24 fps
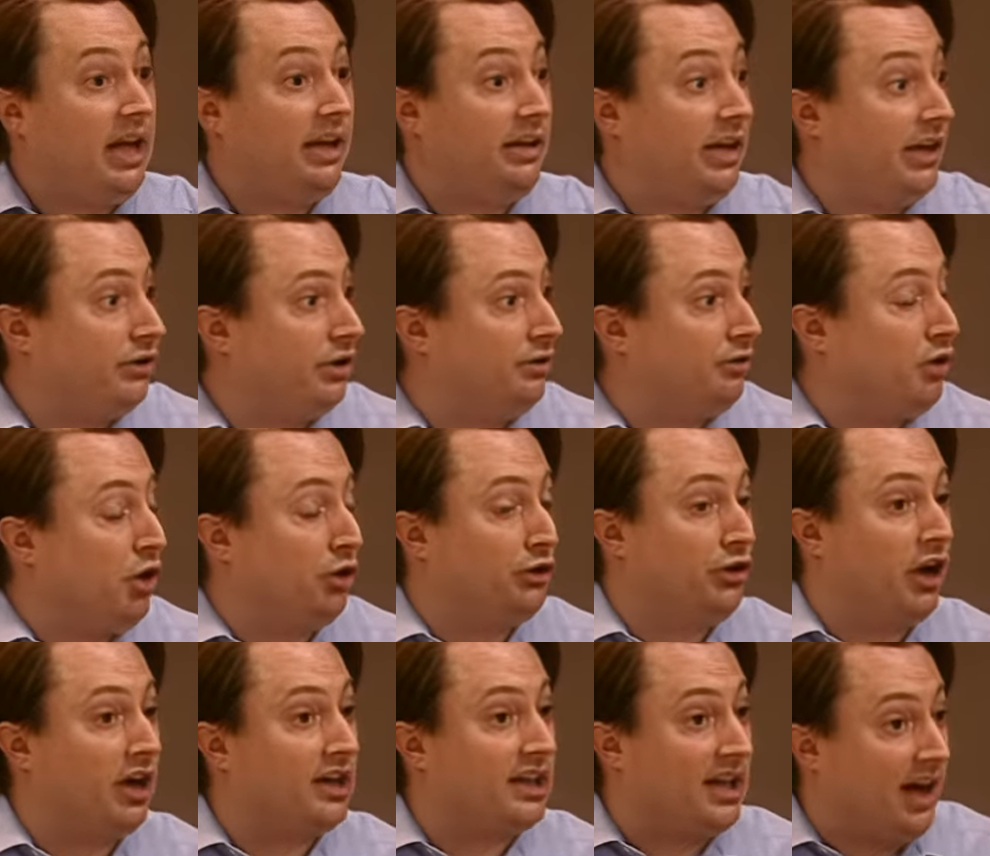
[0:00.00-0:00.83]
yes, and of
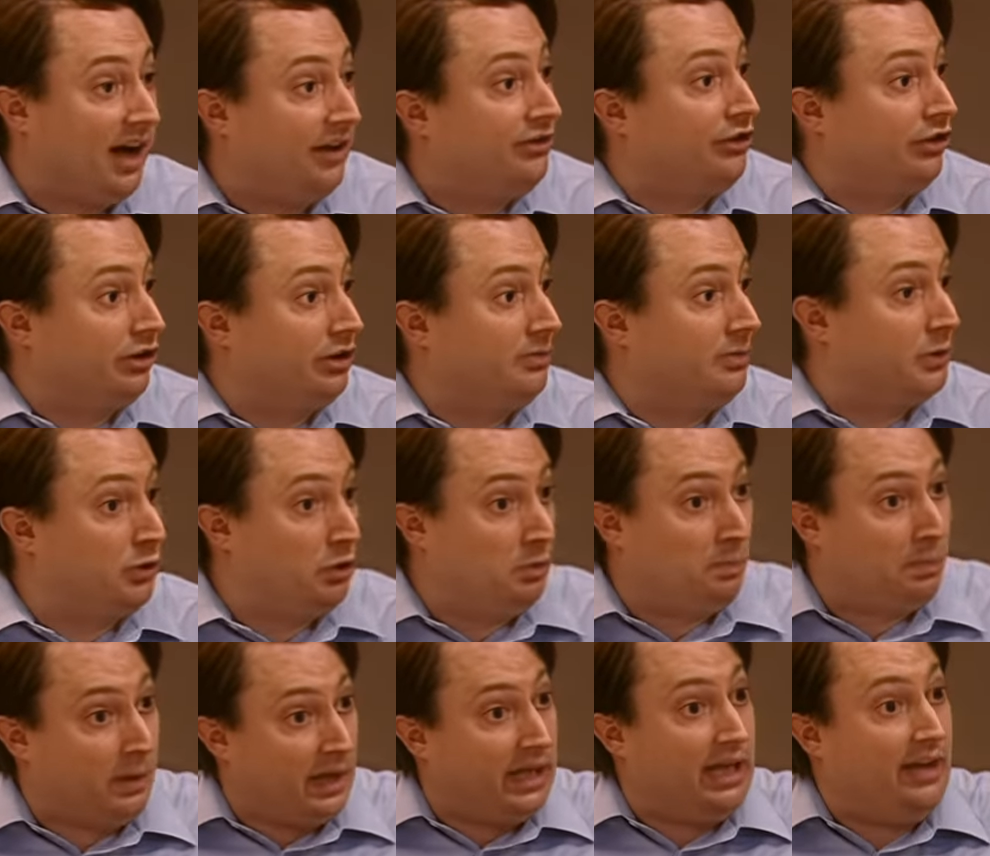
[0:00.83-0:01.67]
course our customers who
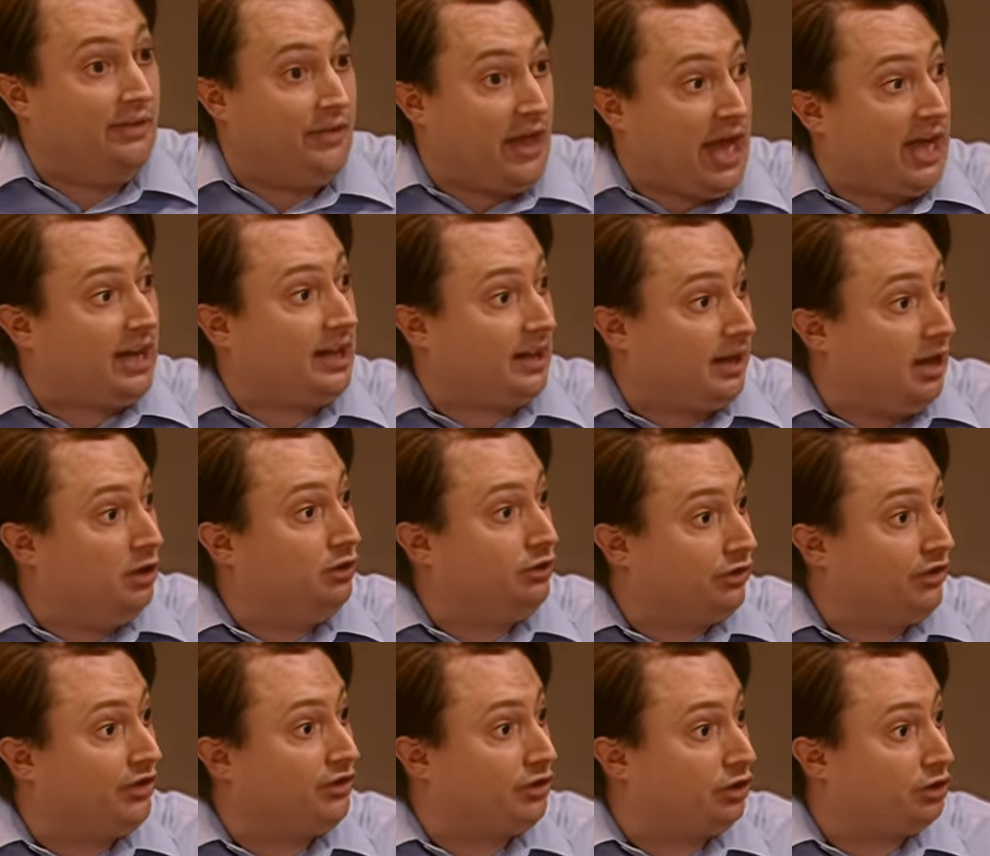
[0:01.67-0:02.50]
bring in their clothes
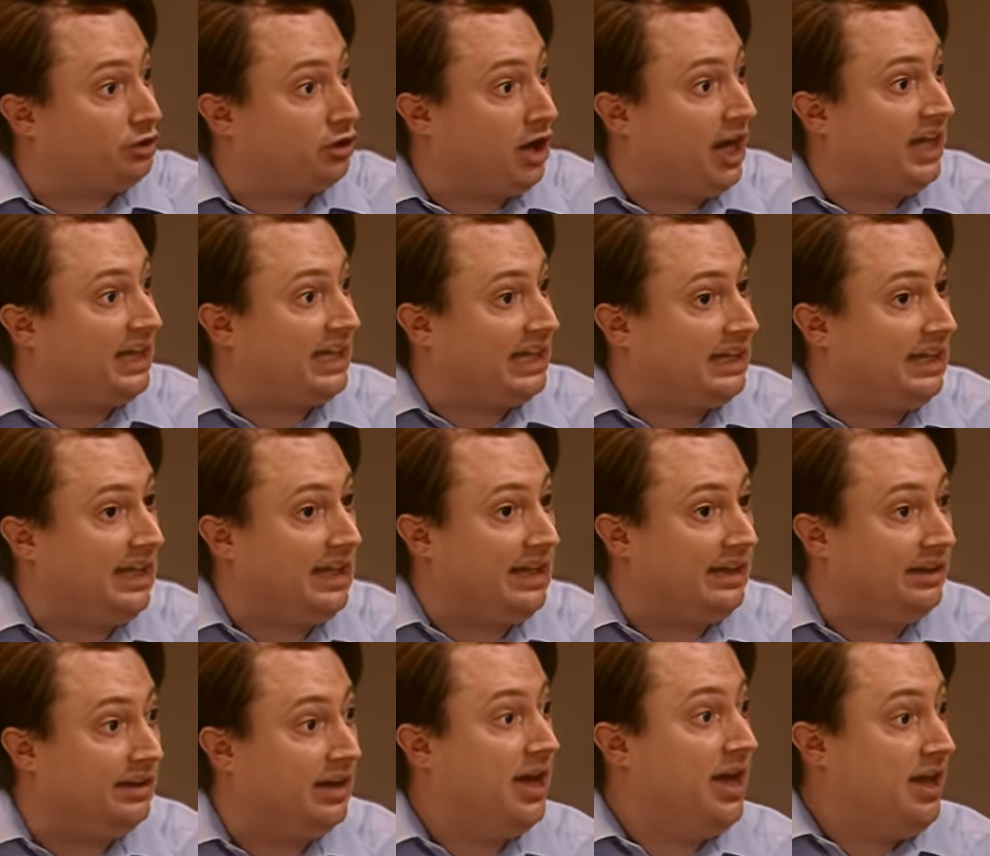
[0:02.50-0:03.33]
for us to dry
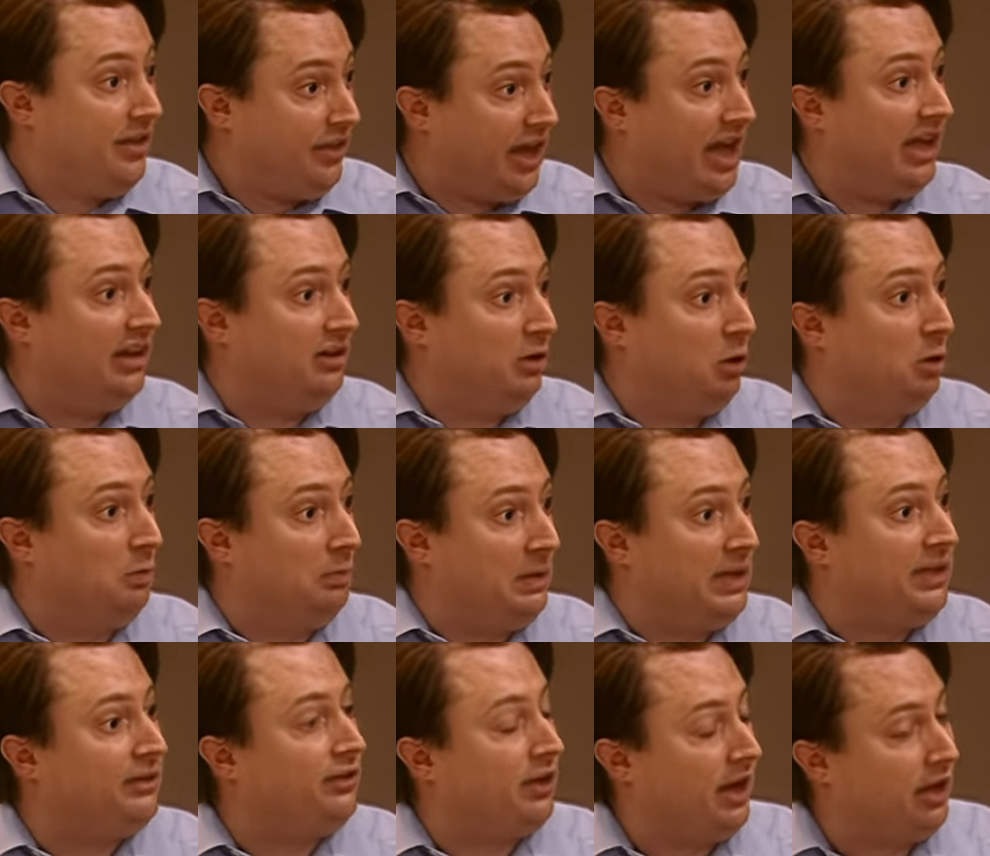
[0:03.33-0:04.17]
clean, they'll all
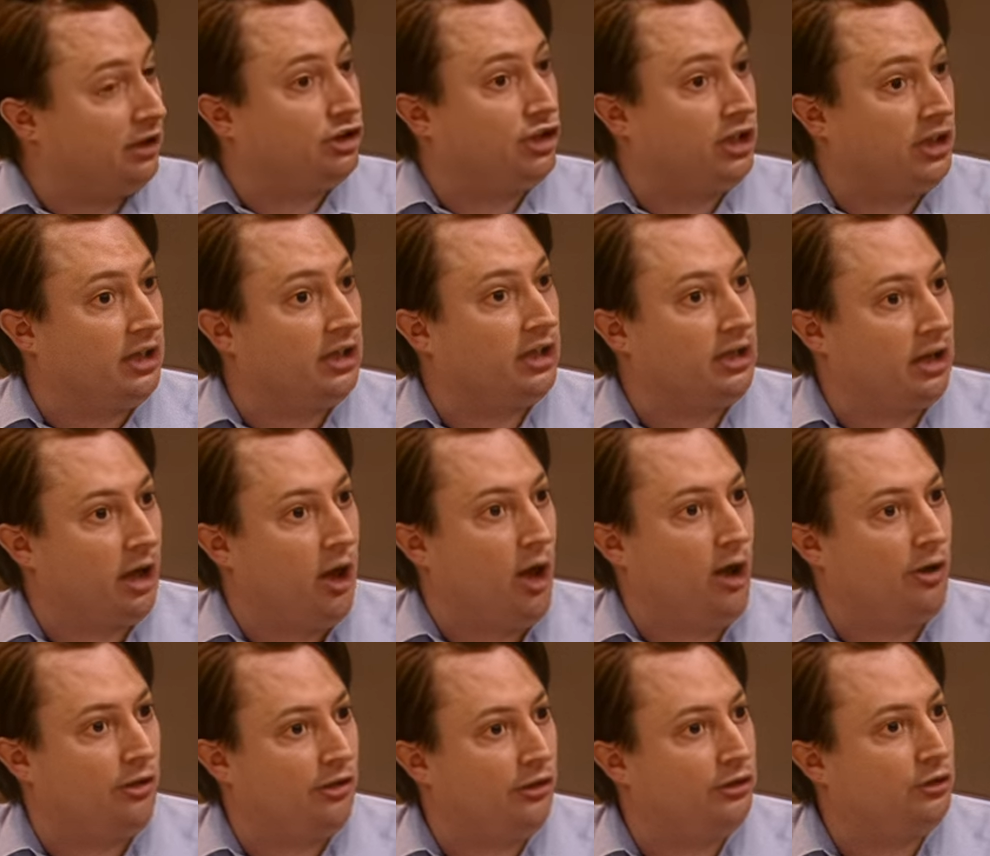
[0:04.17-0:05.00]
be touching
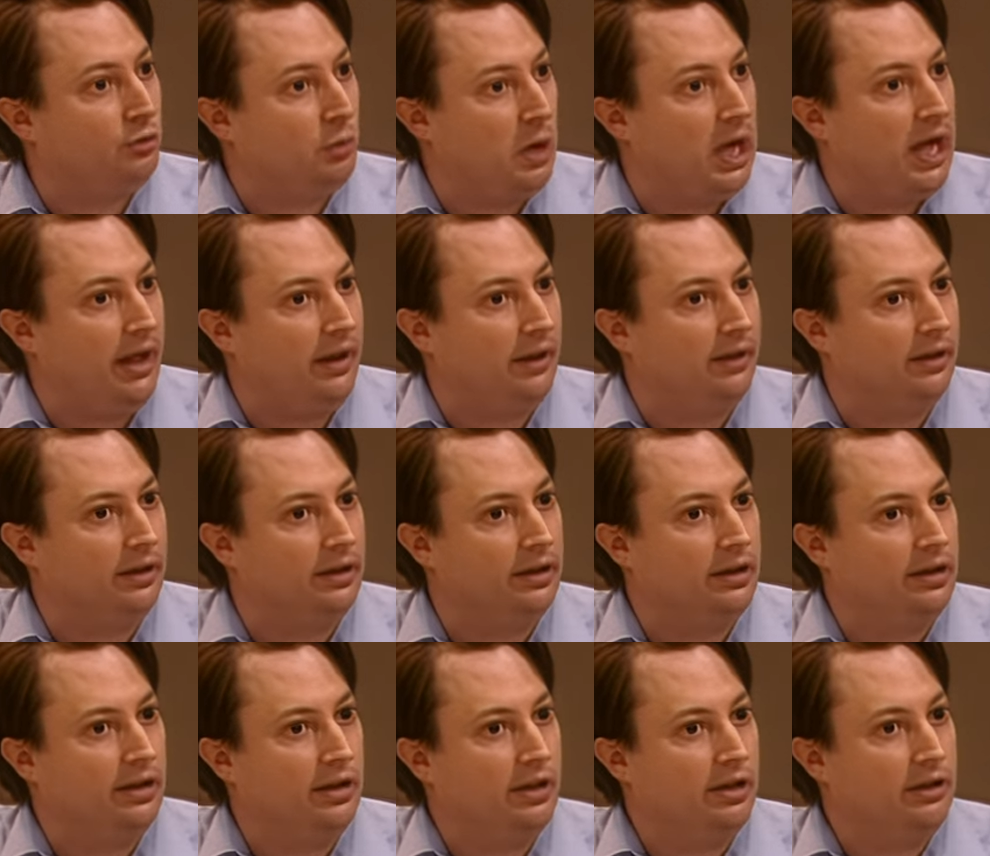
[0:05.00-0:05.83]
cloth as well.
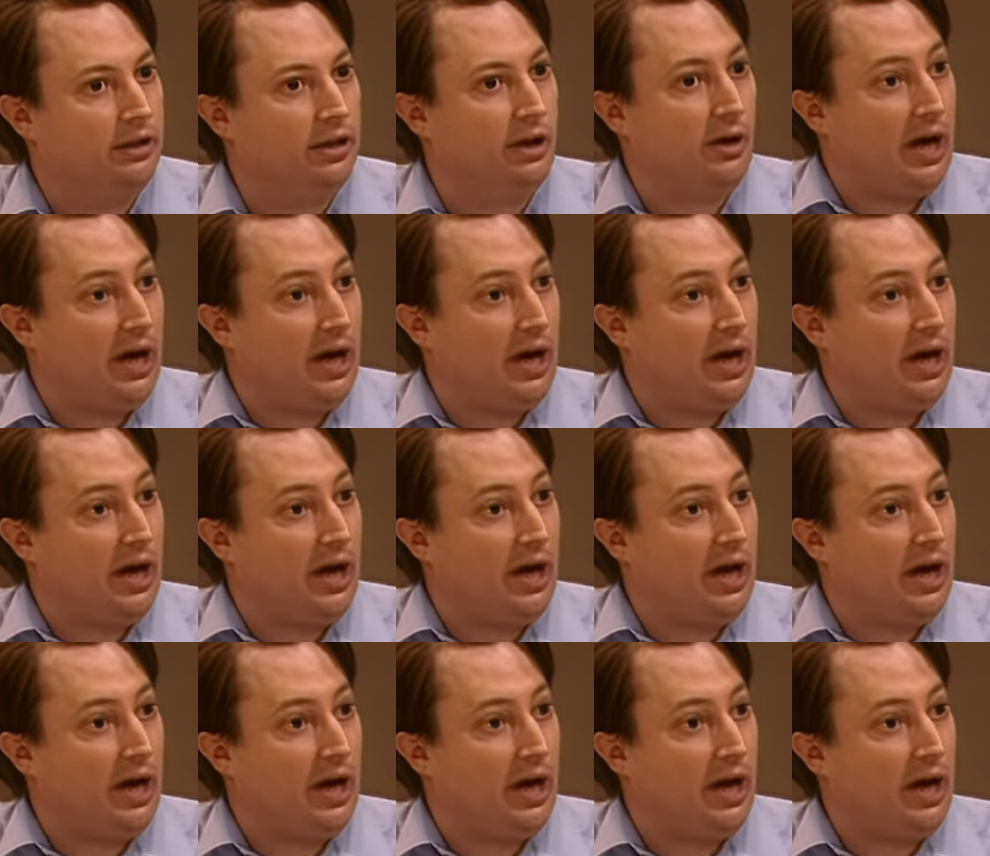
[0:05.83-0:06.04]
you know,